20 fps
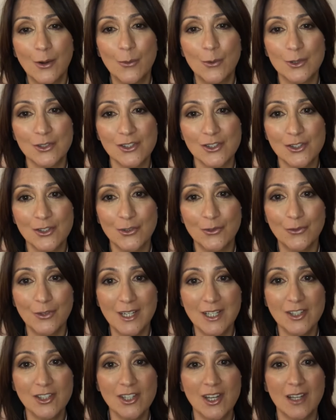was to
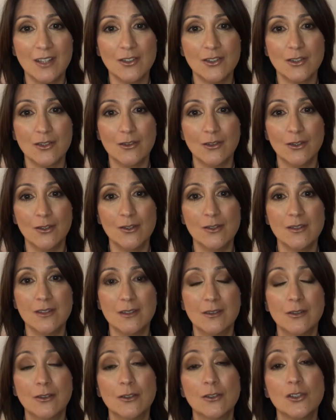reach out to those
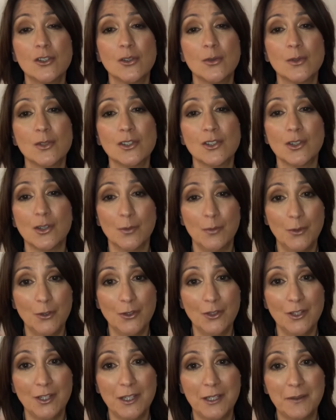in her Jewish
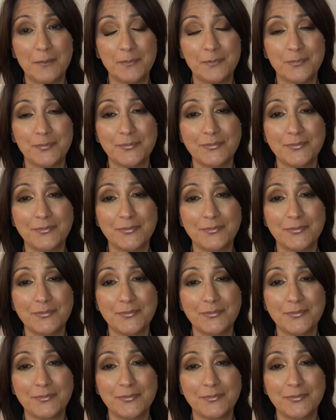community.